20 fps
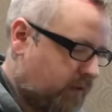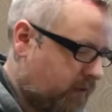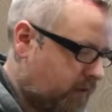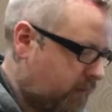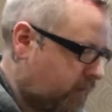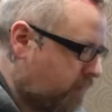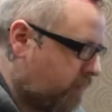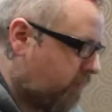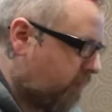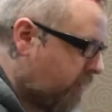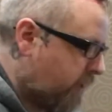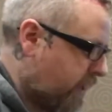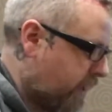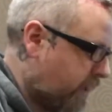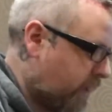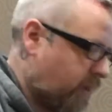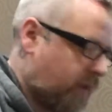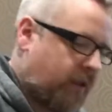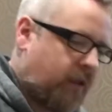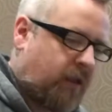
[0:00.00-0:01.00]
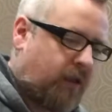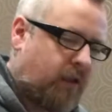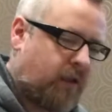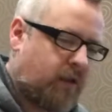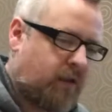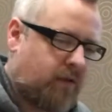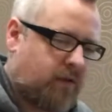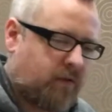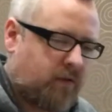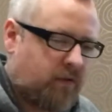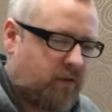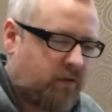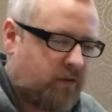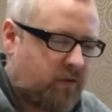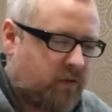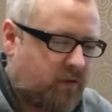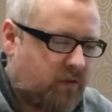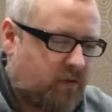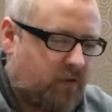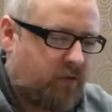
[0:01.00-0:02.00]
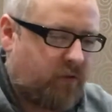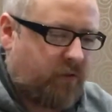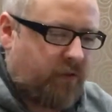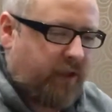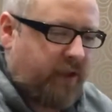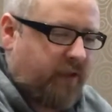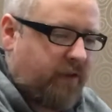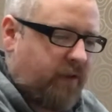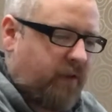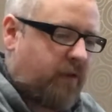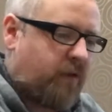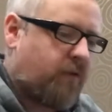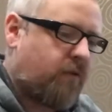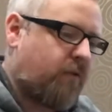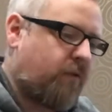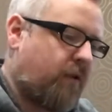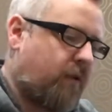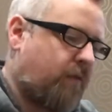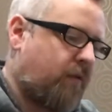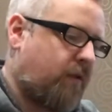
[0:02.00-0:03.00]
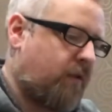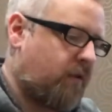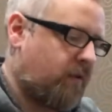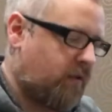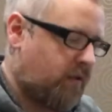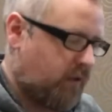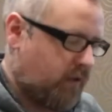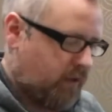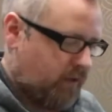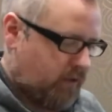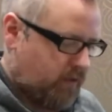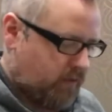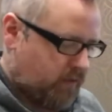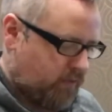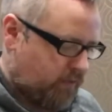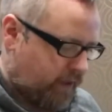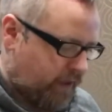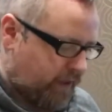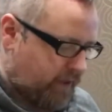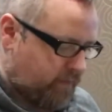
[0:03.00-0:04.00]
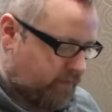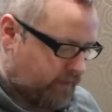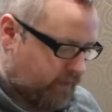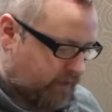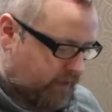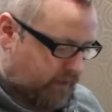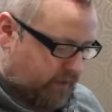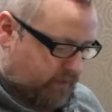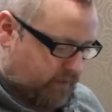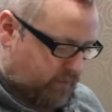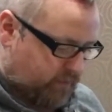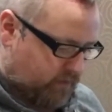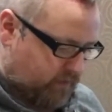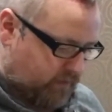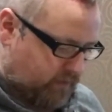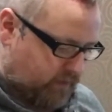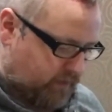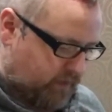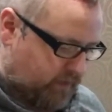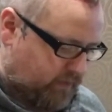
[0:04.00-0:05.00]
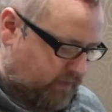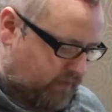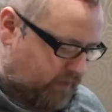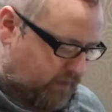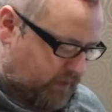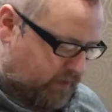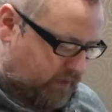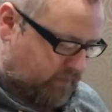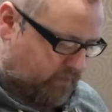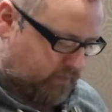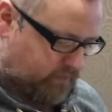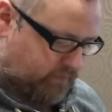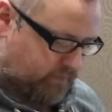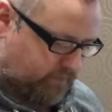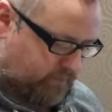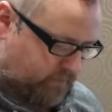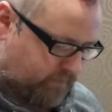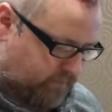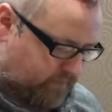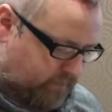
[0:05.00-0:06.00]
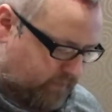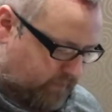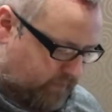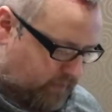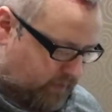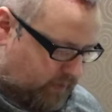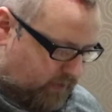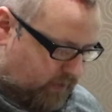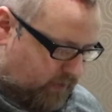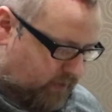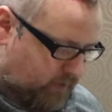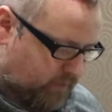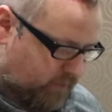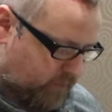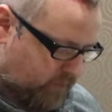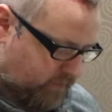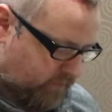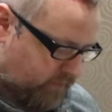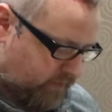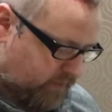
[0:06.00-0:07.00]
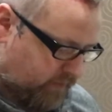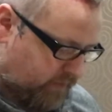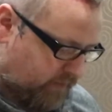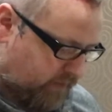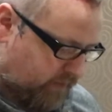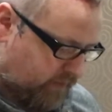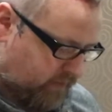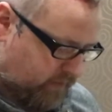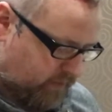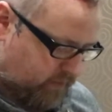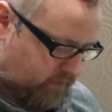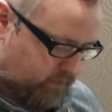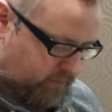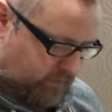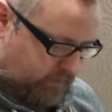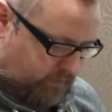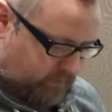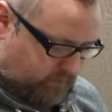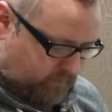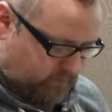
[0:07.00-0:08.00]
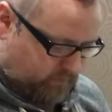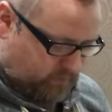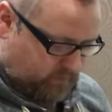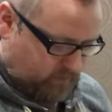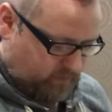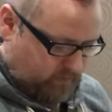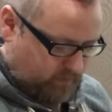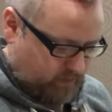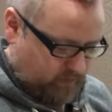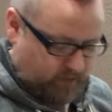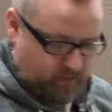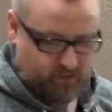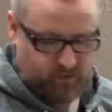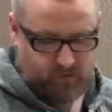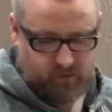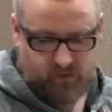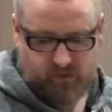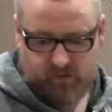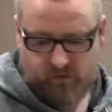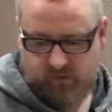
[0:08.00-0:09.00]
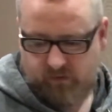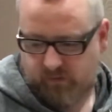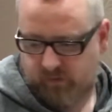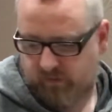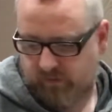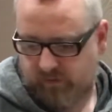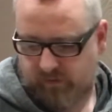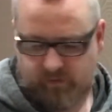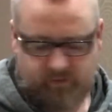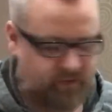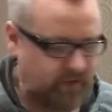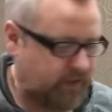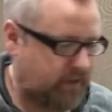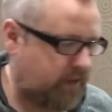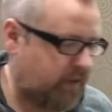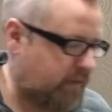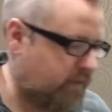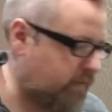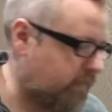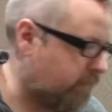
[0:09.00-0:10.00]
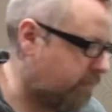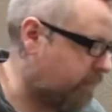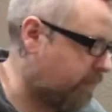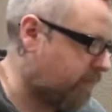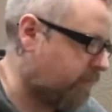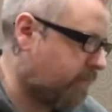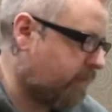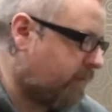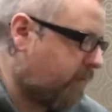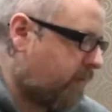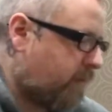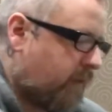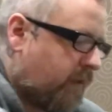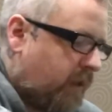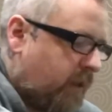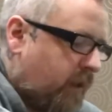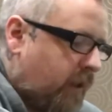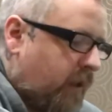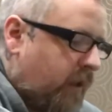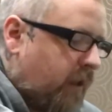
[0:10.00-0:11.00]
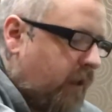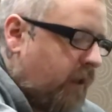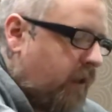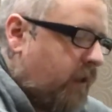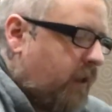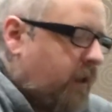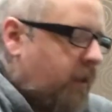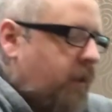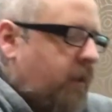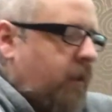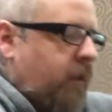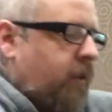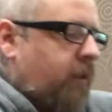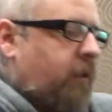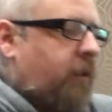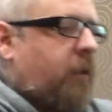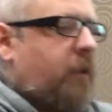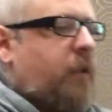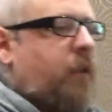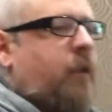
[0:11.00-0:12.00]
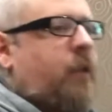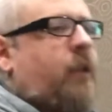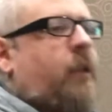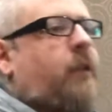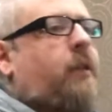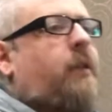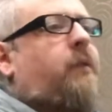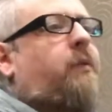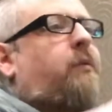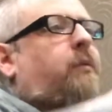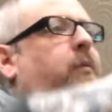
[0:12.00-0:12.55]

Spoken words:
The back, again, is nothing too crazy. They do give you new hardware, I guess, which is nice. How much of it you'll need to use, I don't know. We'll find that out when we're doing it. This is one of